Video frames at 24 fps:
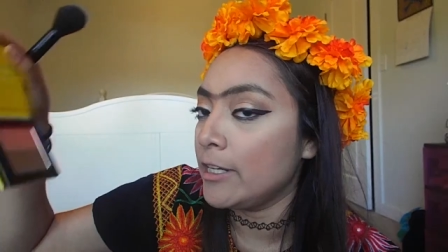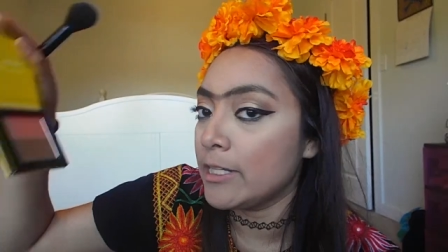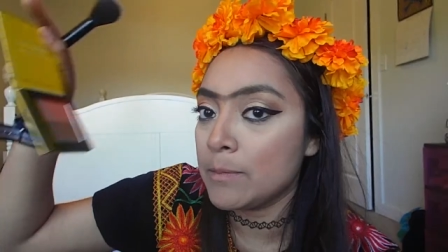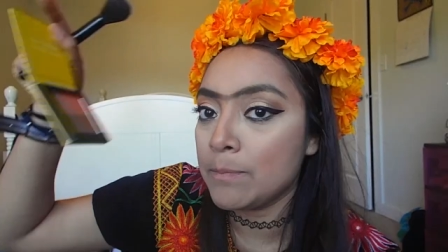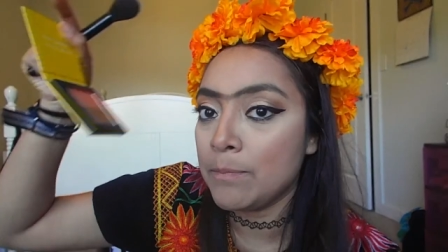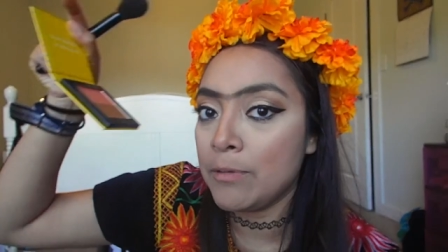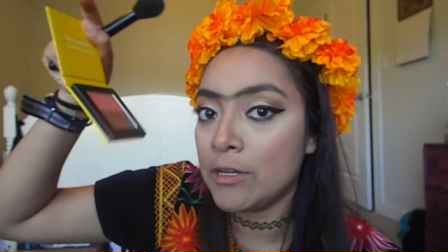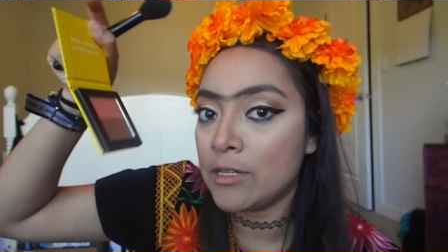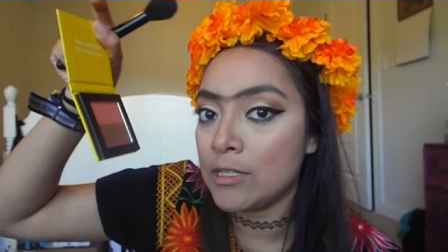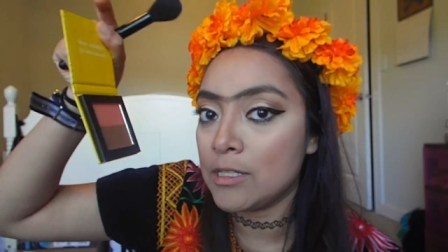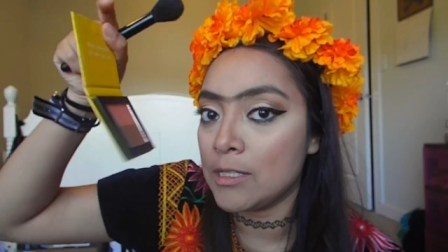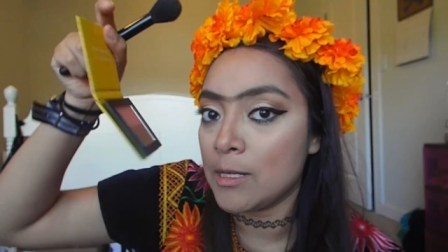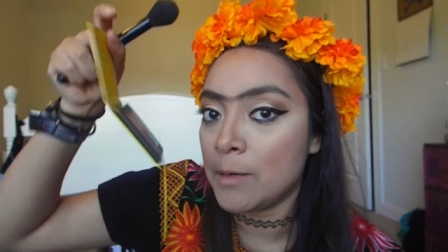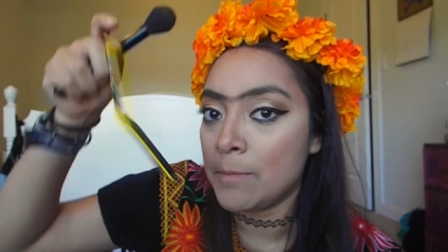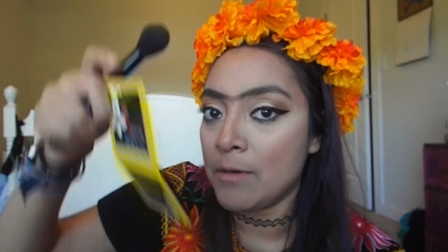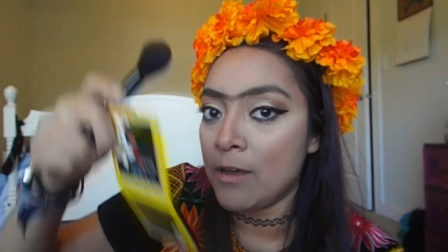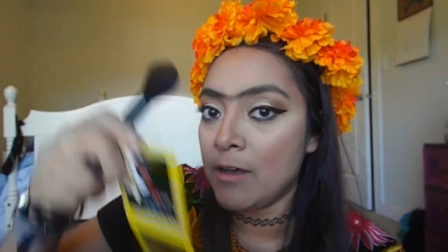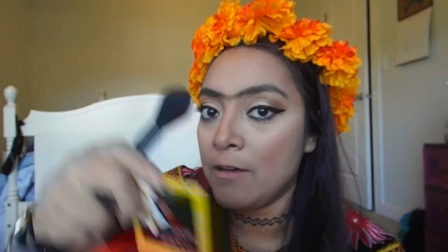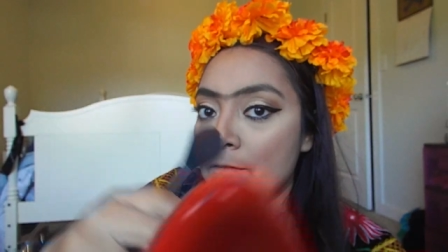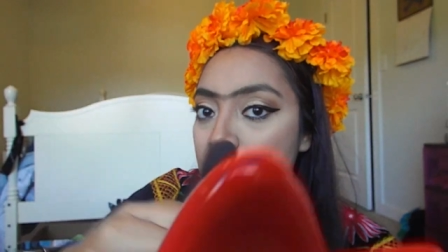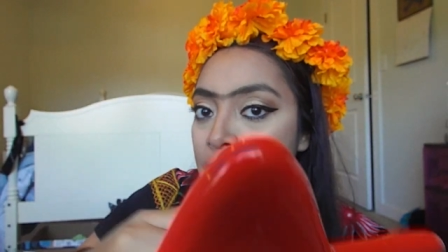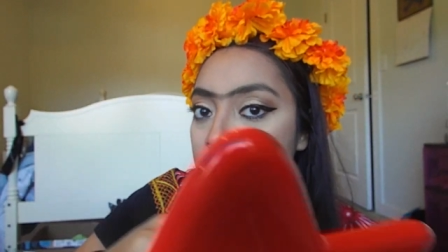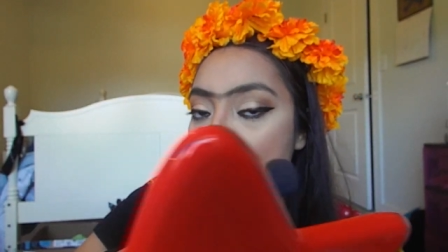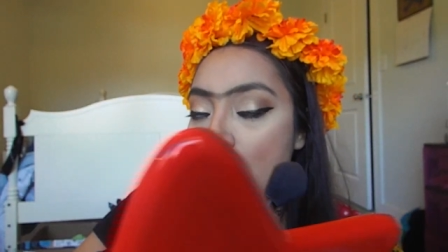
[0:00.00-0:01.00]
Let's put some
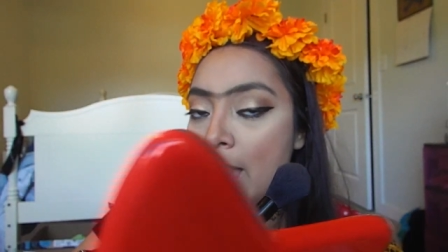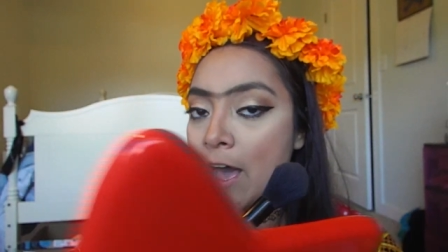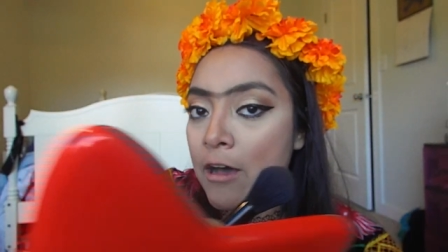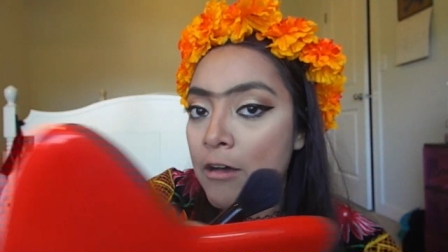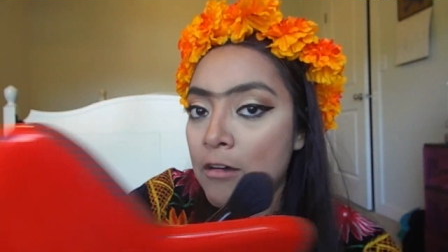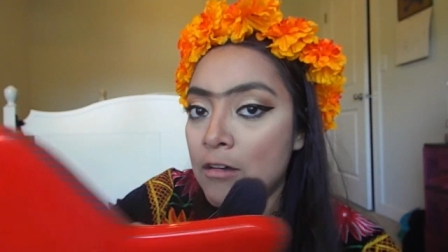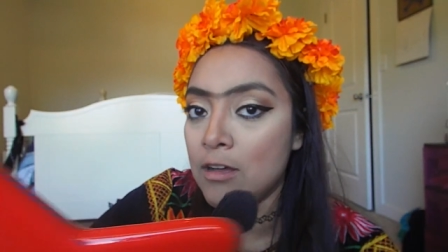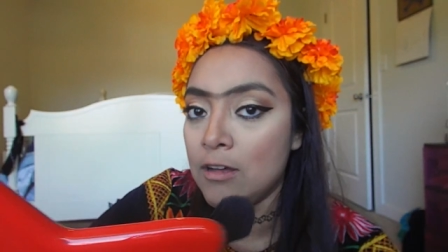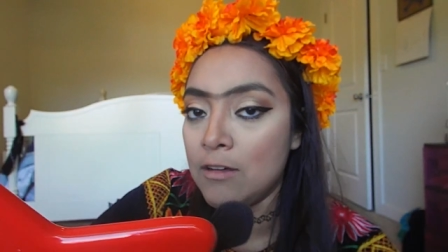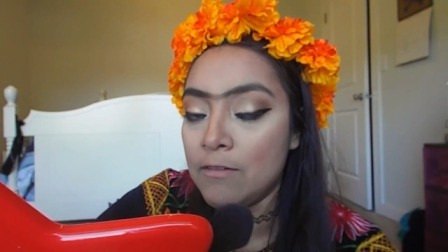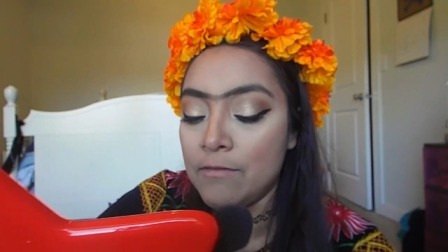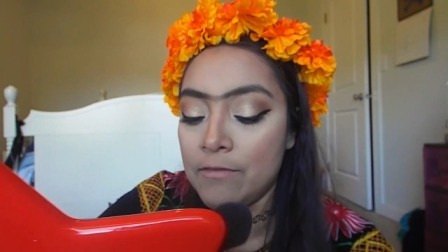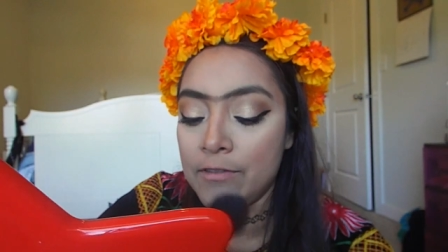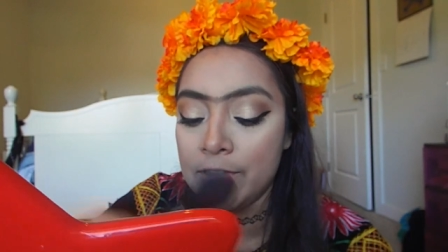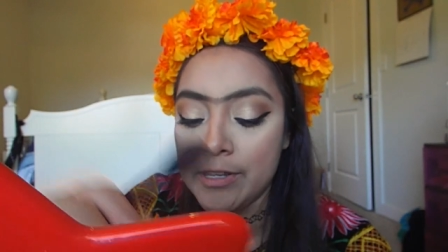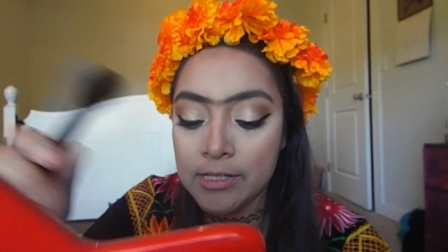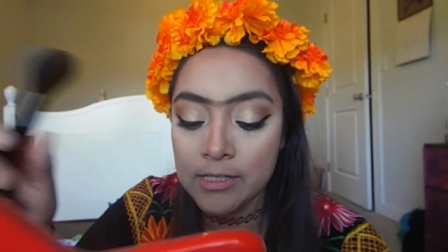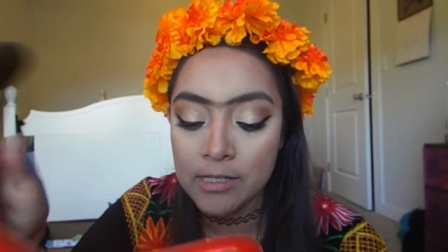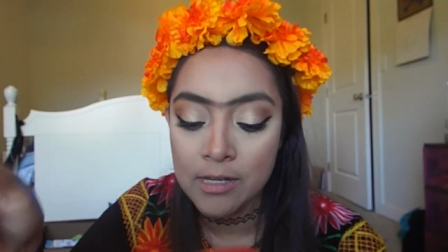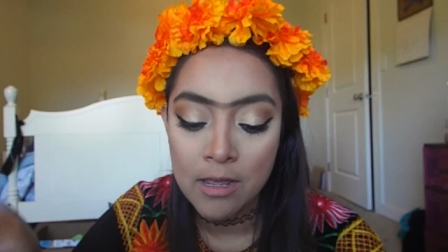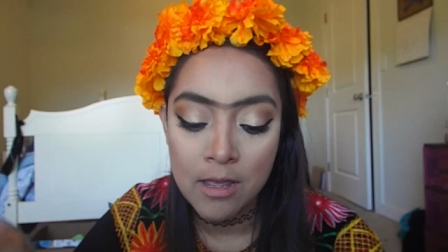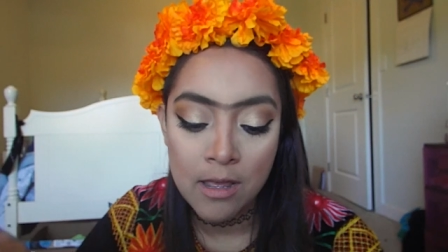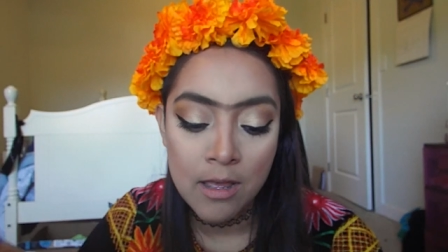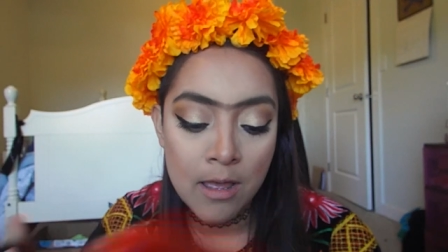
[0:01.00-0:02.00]
of now of
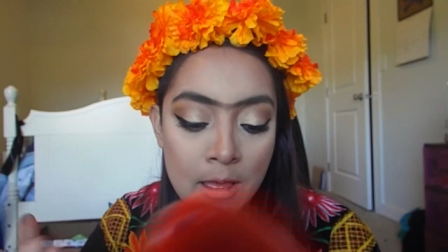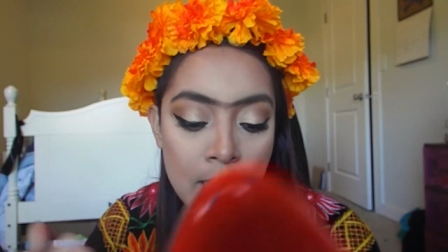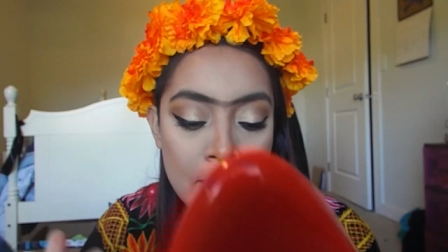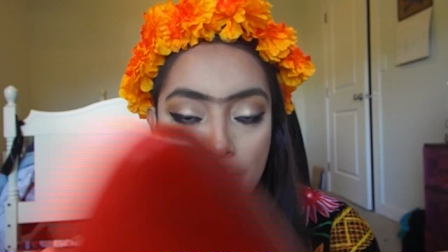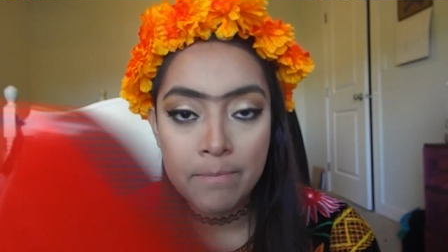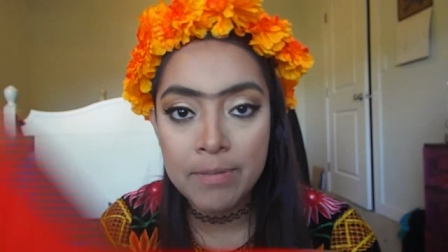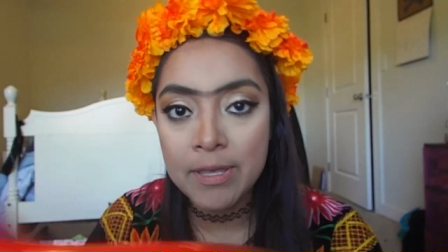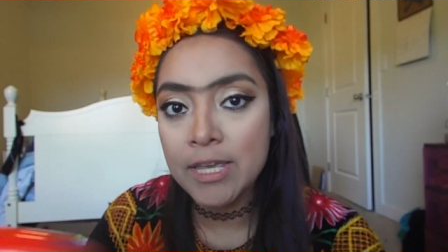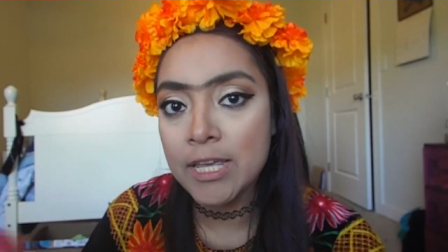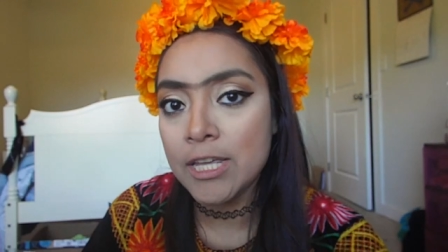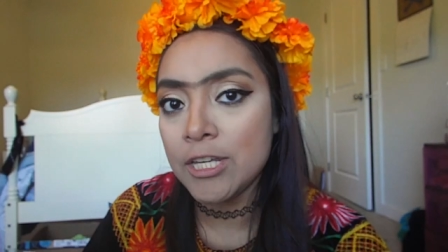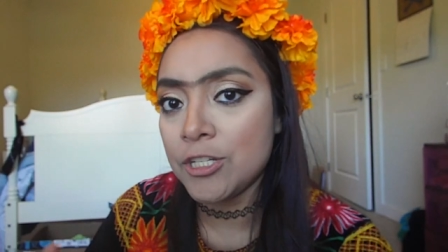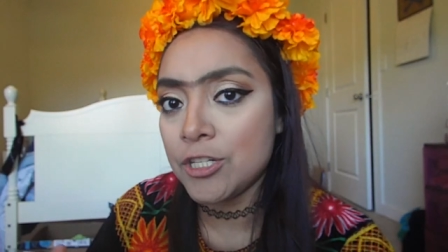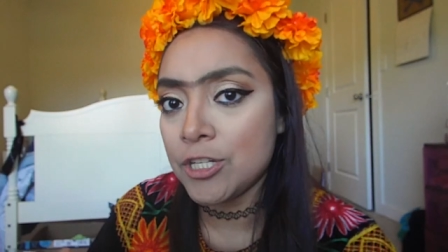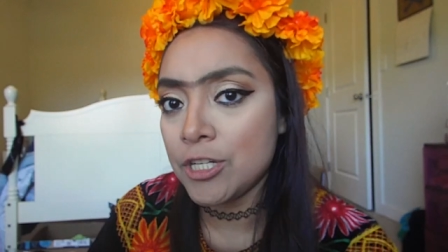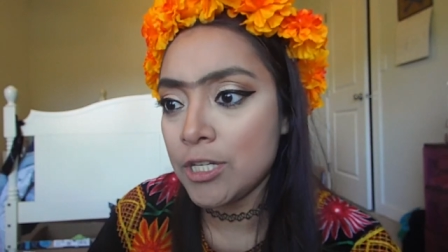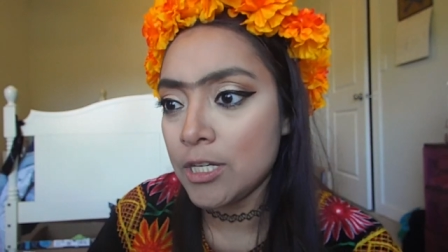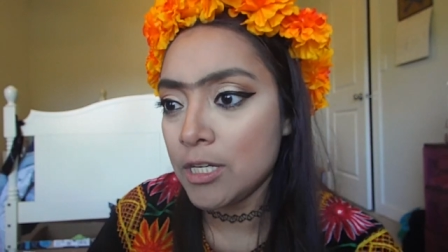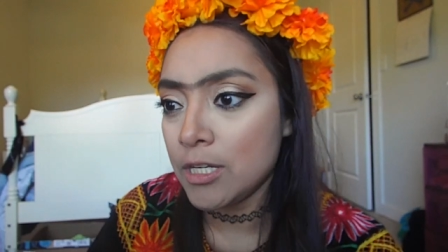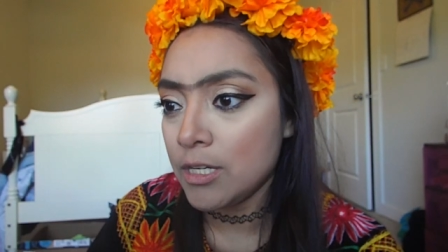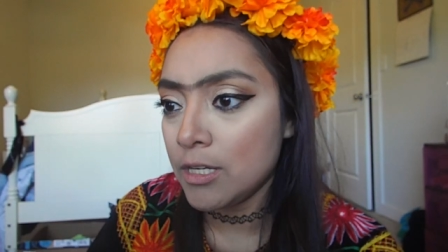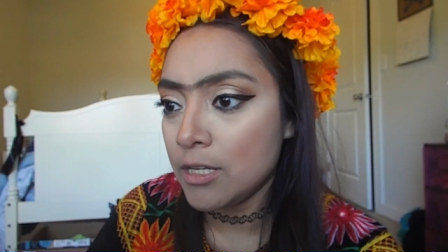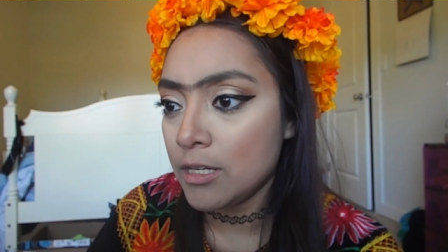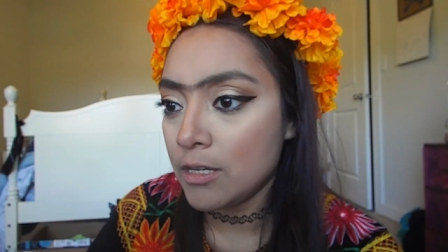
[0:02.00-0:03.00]
this
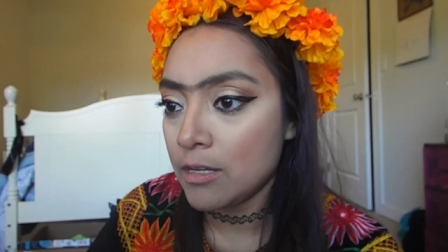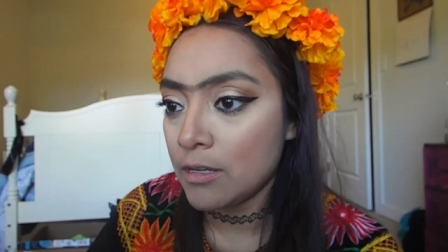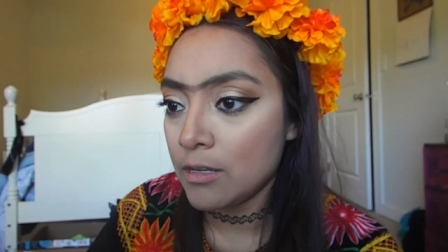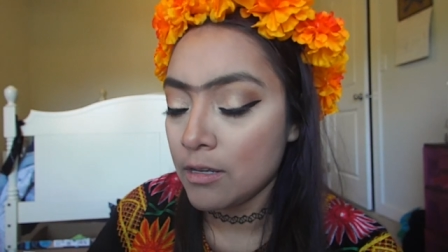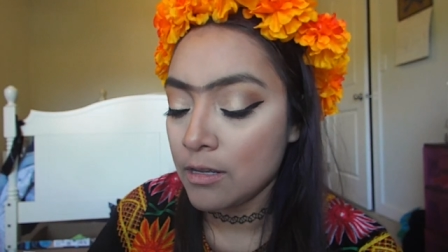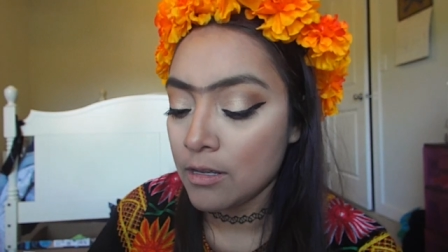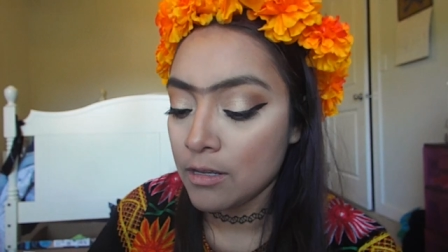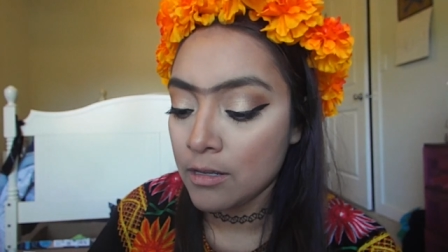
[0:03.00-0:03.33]
peachy